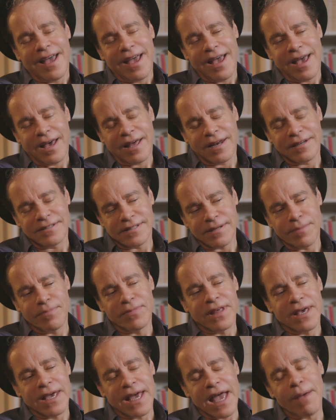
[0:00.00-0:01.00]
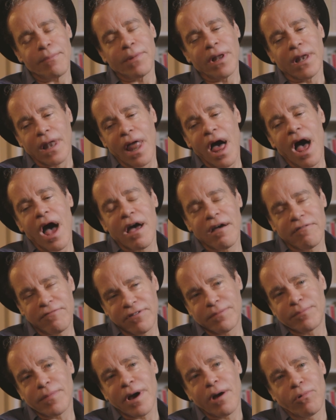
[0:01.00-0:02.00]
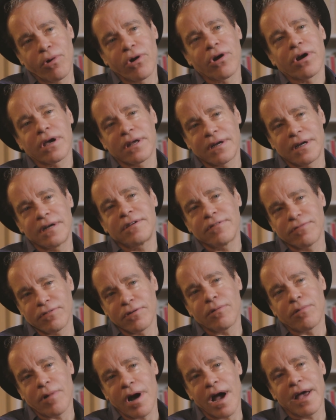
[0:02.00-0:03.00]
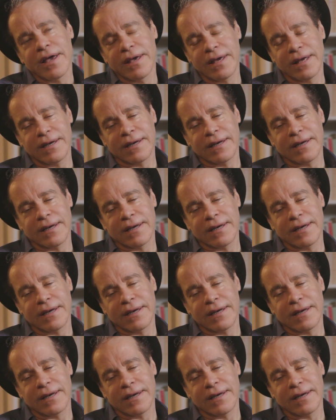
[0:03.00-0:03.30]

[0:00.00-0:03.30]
And something came alive in my work in a different way,